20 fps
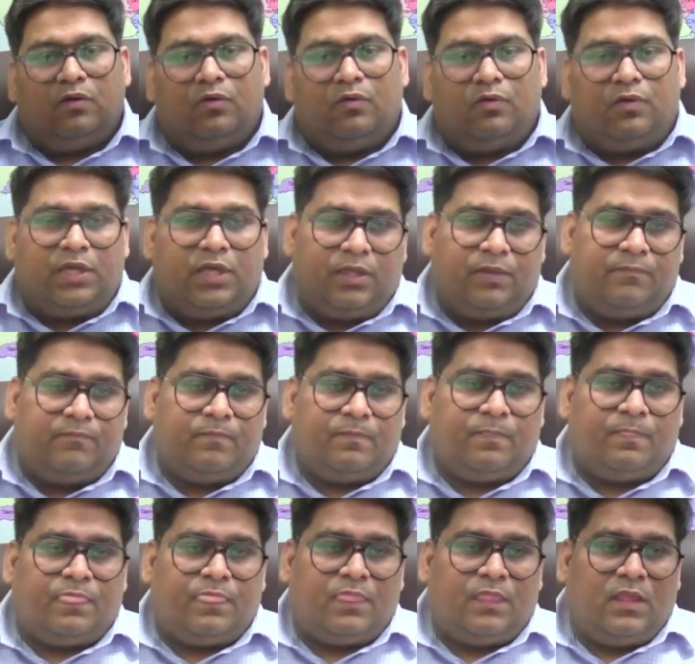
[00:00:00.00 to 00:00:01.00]
Okay,
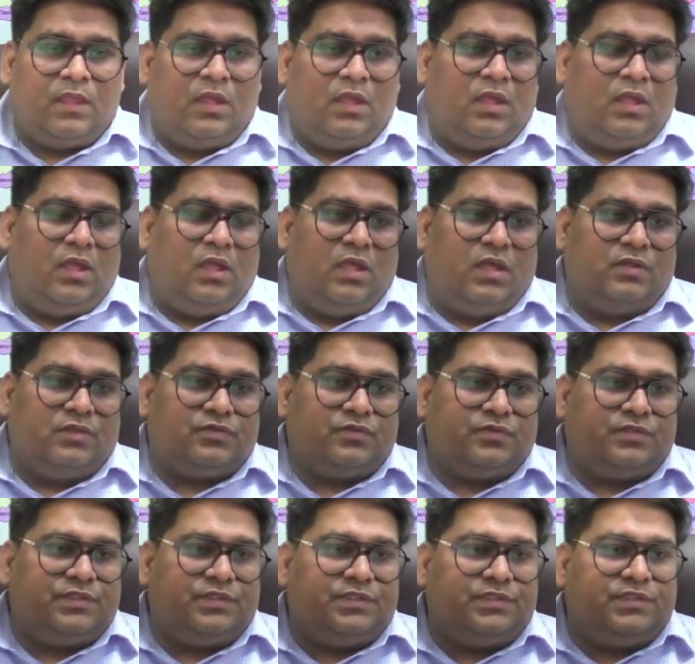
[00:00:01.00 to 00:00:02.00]
so
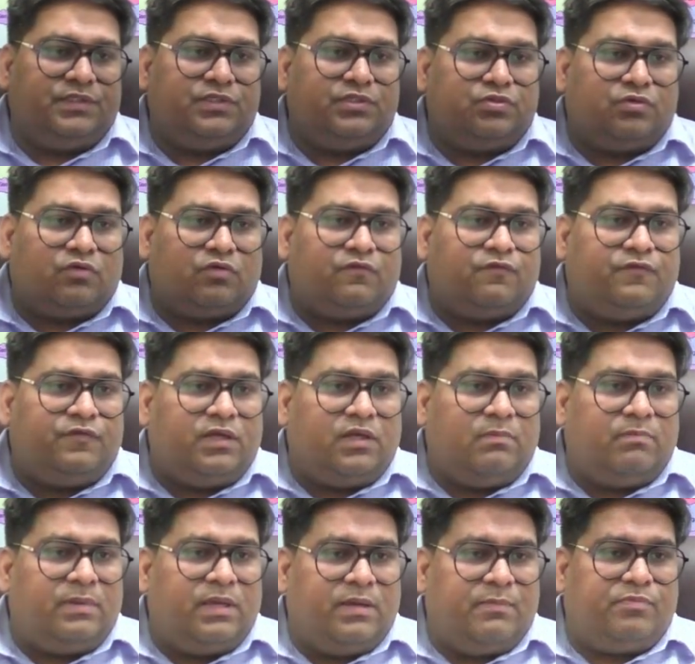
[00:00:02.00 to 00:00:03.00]
this is a geographical
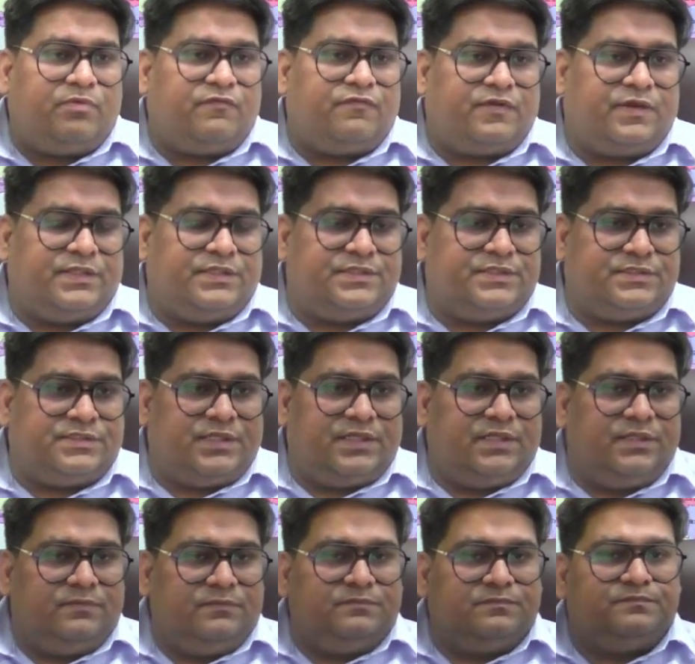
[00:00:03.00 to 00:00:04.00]
map of
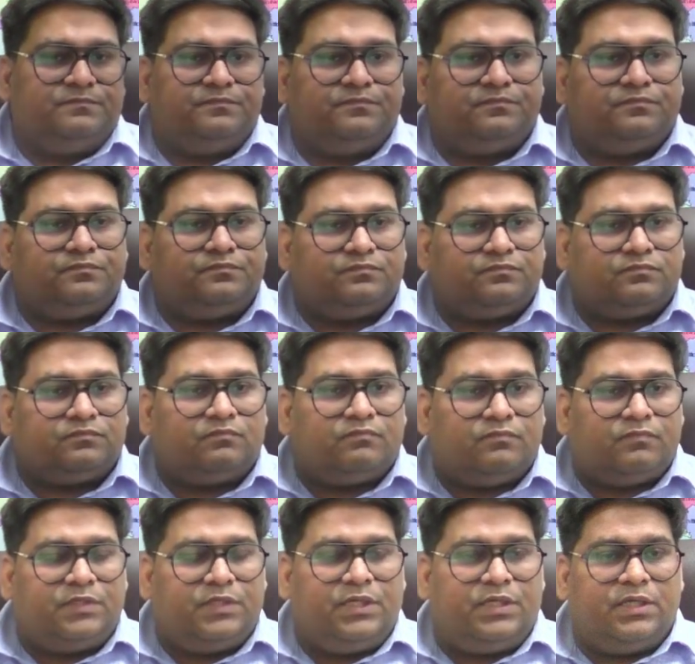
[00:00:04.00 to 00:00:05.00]
Rajasthan.
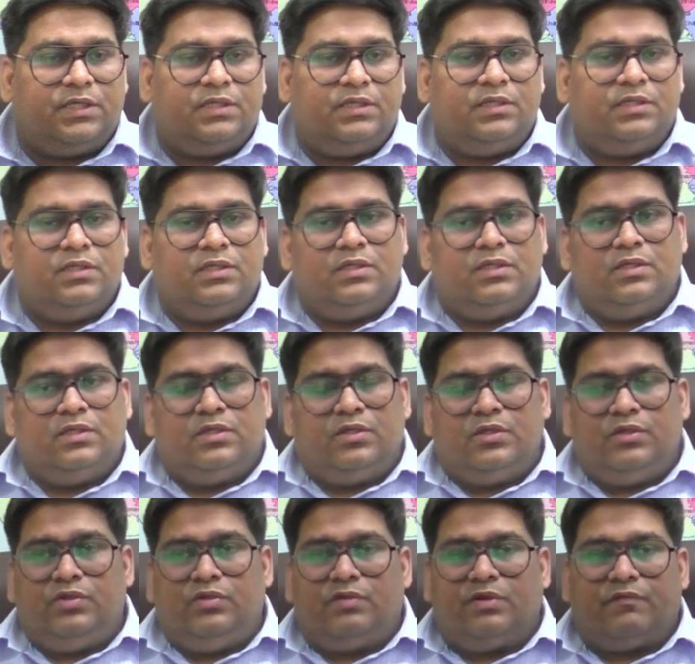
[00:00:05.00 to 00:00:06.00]
Okay,
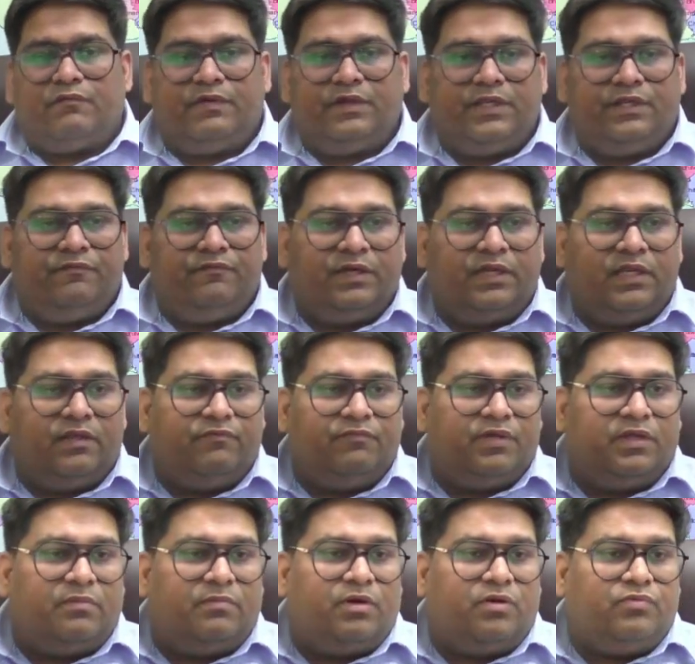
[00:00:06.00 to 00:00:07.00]
you are very well
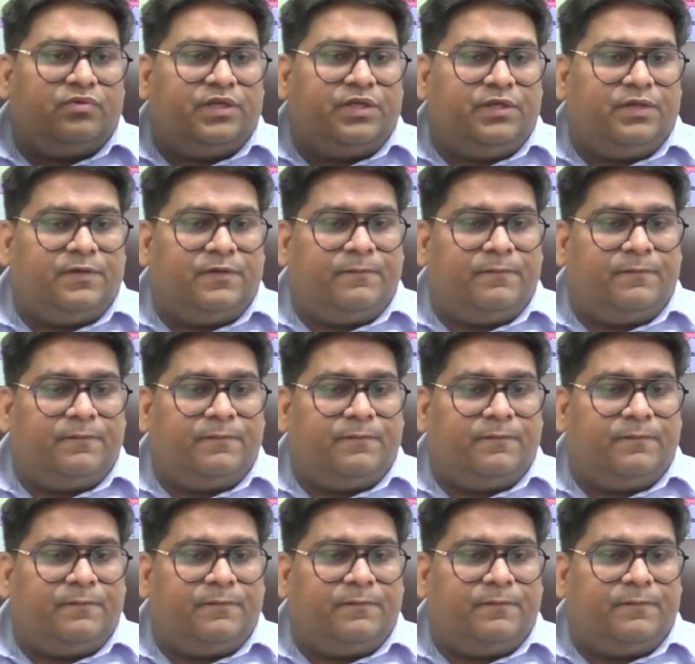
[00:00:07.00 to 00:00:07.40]
aware about it.